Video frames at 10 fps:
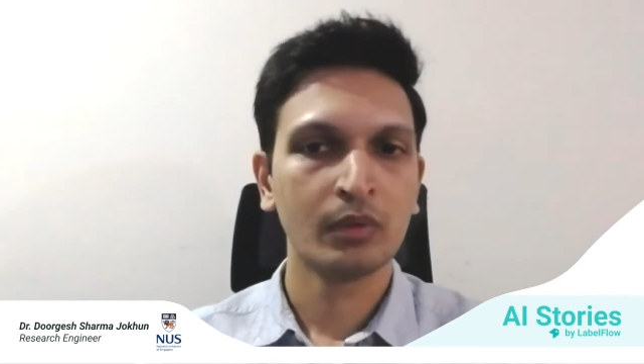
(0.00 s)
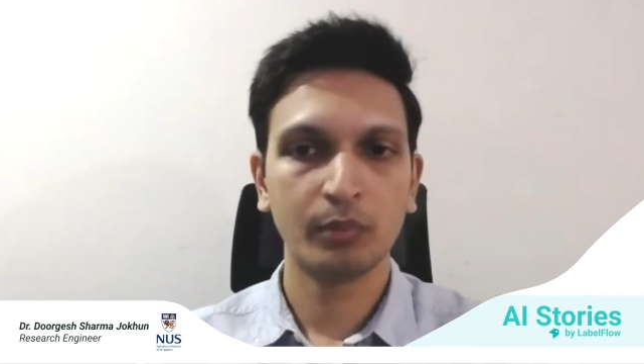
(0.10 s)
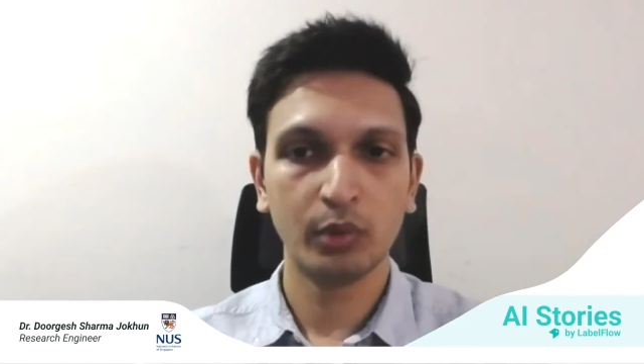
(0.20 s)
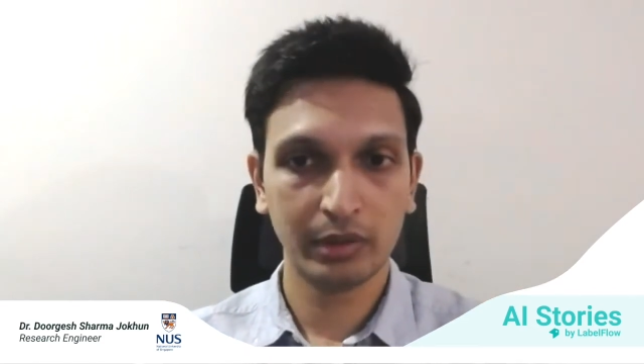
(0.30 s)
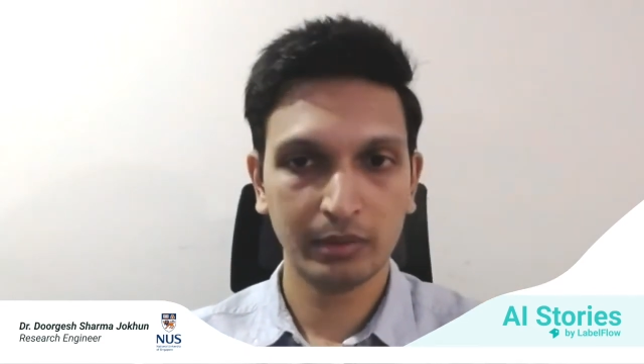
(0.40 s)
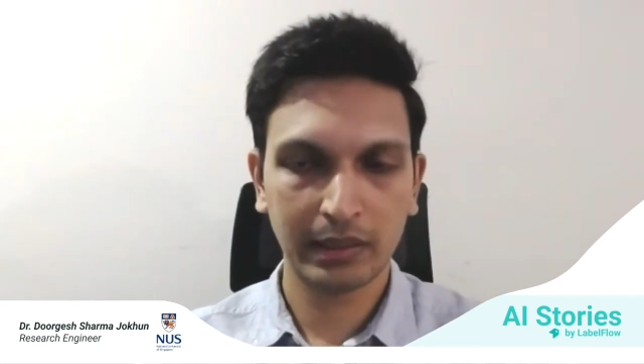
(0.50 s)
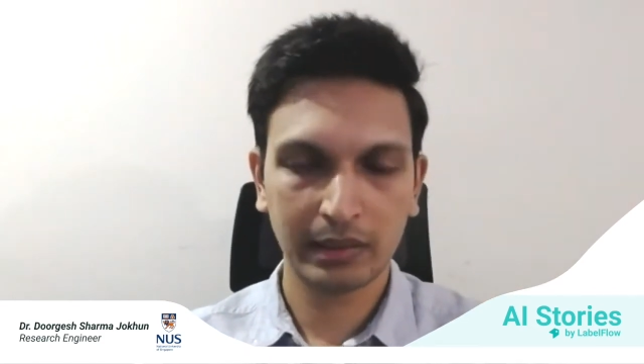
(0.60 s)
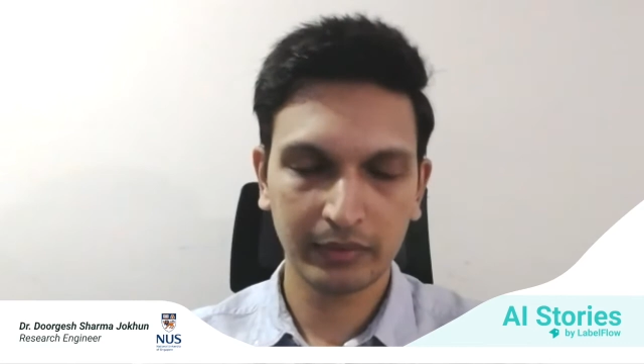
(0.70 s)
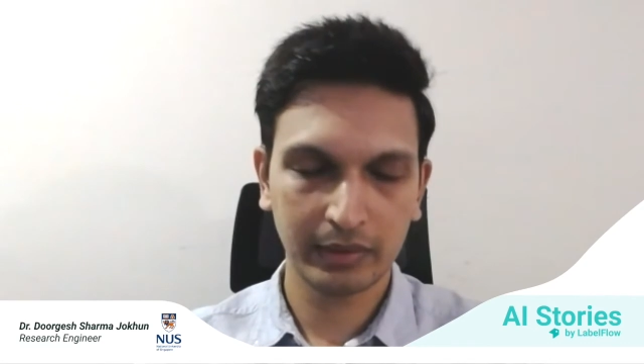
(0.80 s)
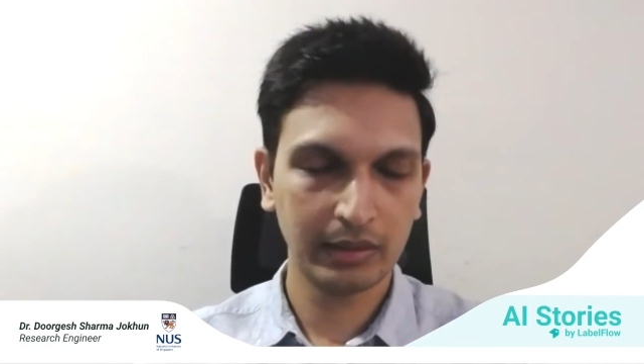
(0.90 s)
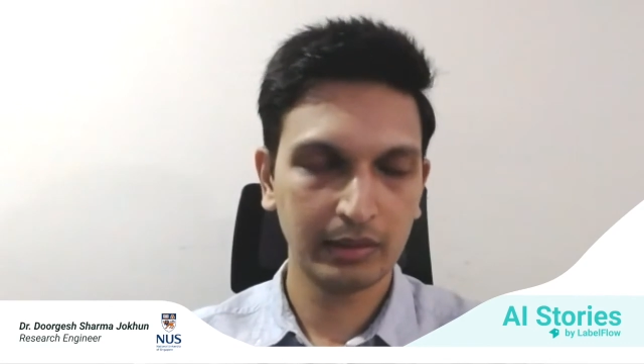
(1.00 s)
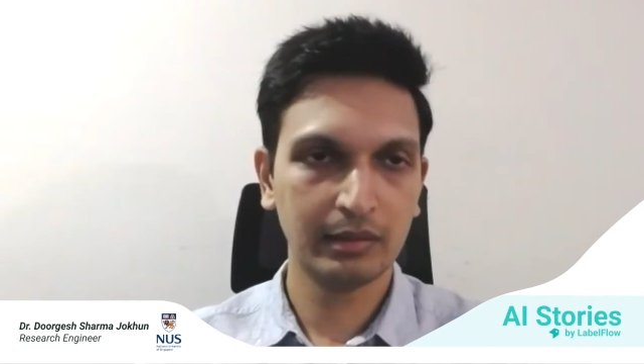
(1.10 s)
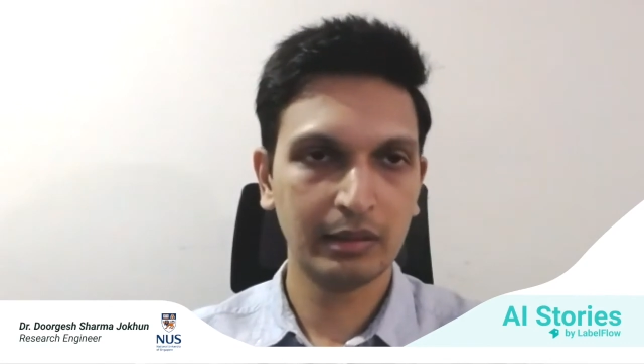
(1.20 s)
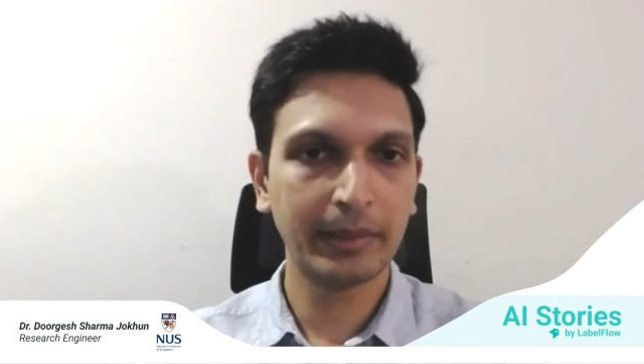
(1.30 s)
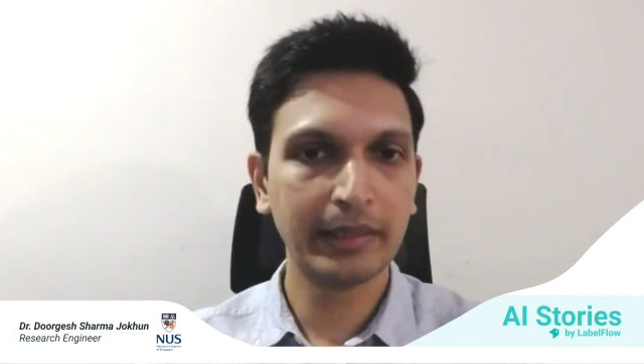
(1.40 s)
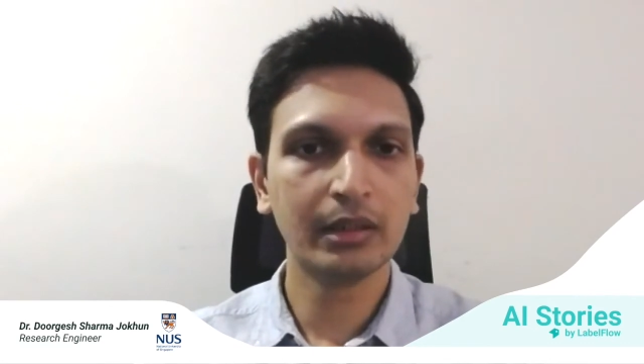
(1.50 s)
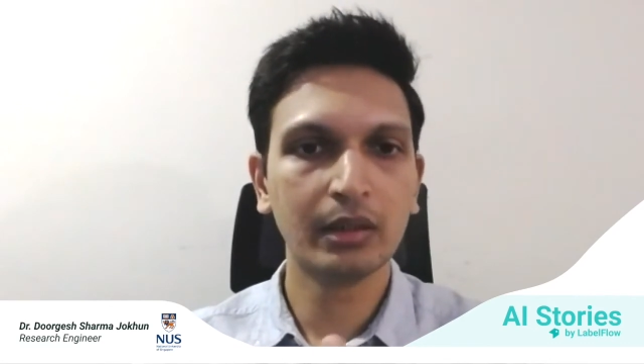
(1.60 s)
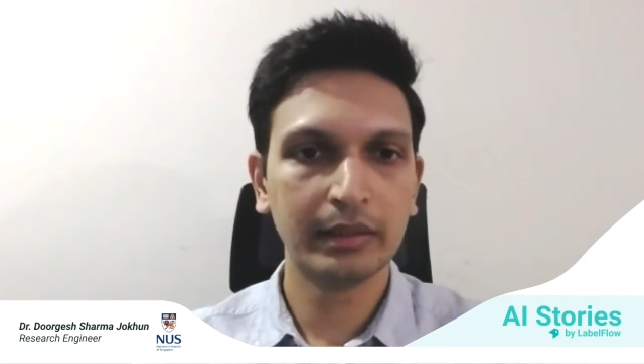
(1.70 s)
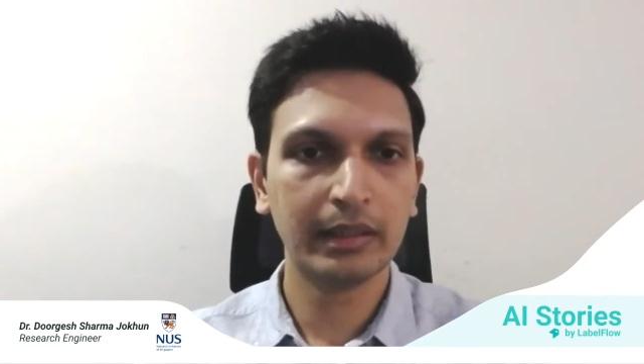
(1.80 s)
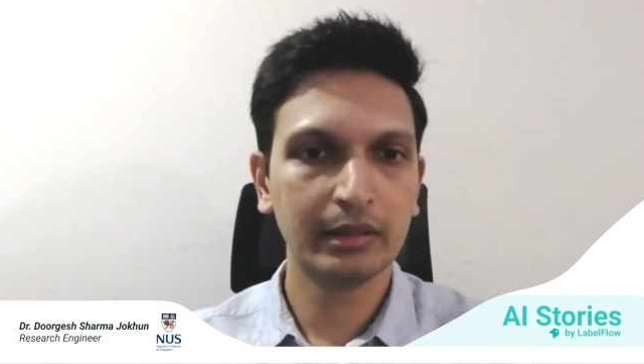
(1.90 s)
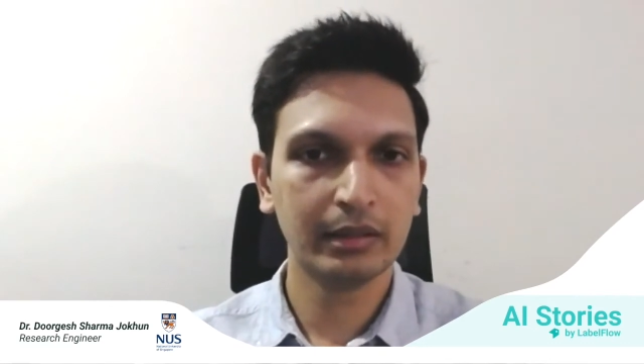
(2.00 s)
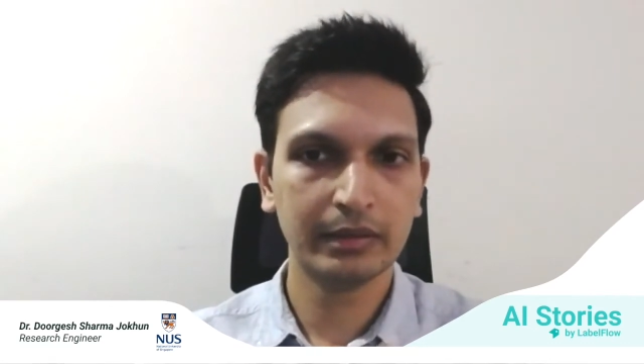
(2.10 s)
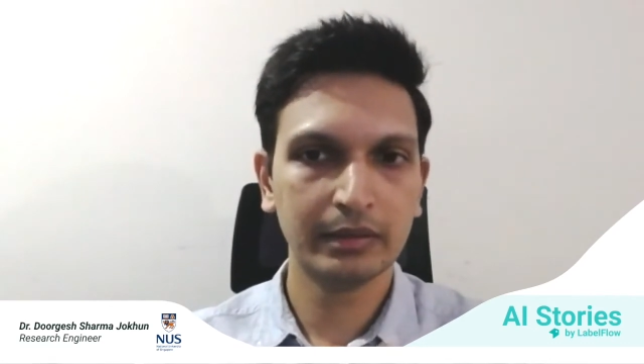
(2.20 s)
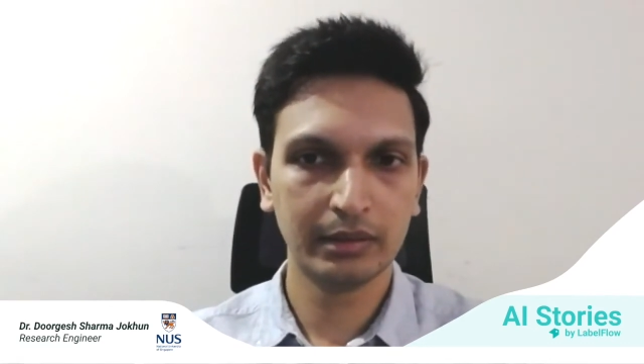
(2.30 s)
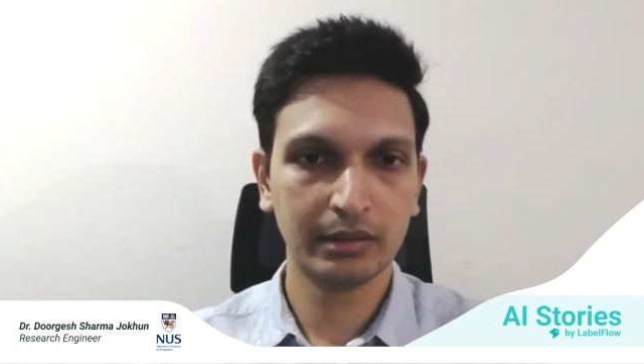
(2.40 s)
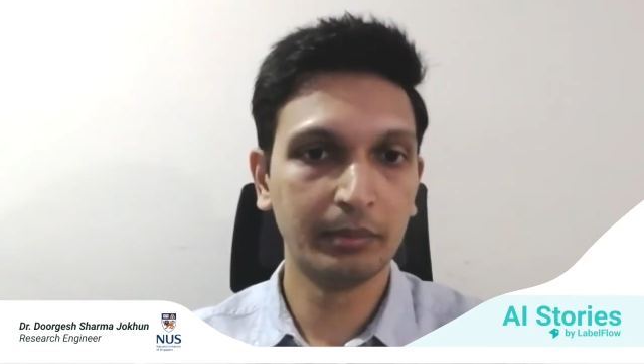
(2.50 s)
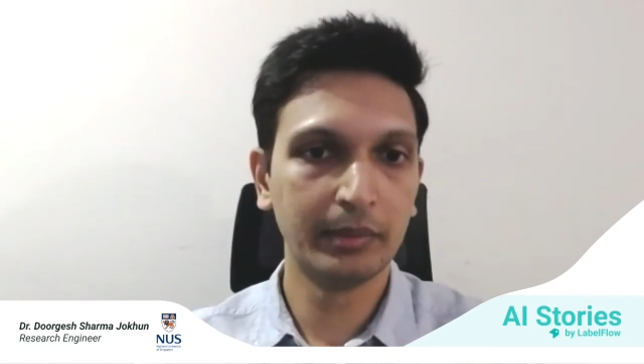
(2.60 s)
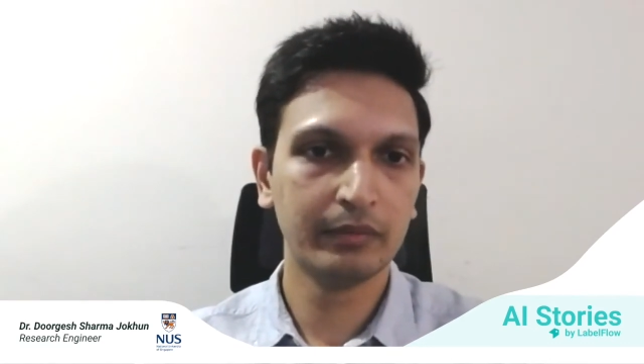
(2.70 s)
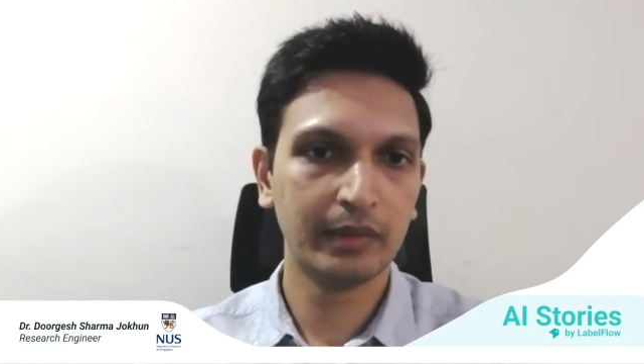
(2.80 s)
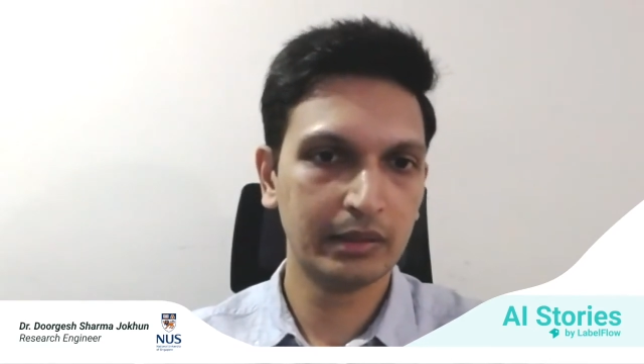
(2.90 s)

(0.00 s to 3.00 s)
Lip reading: protein markers, and then depending on that, they will determine